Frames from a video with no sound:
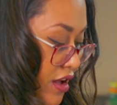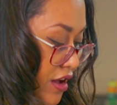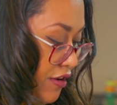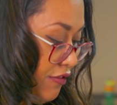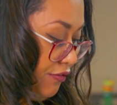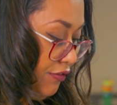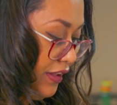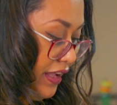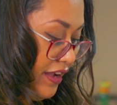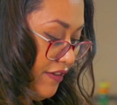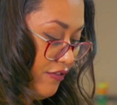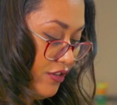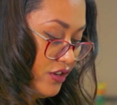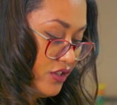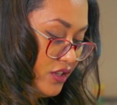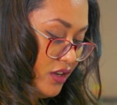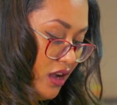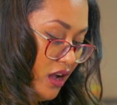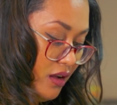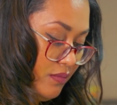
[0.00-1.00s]

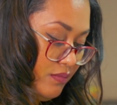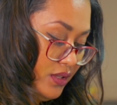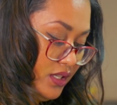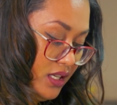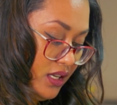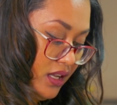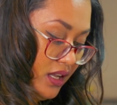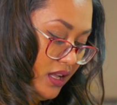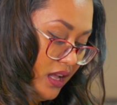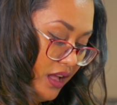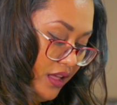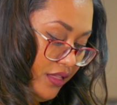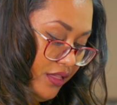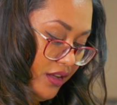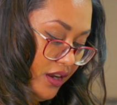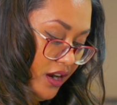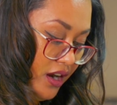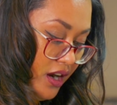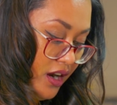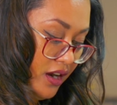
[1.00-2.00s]
flavors come
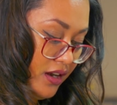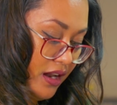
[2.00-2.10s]
together.